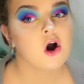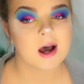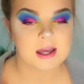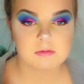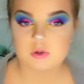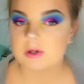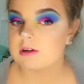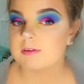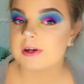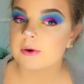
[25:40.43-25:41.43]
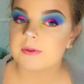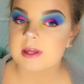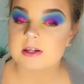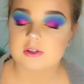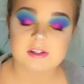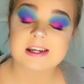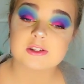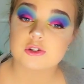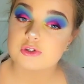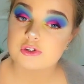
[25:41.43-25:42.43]
I am doing a video on that, so stay
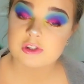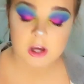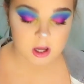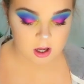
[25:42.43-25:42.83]
tuned.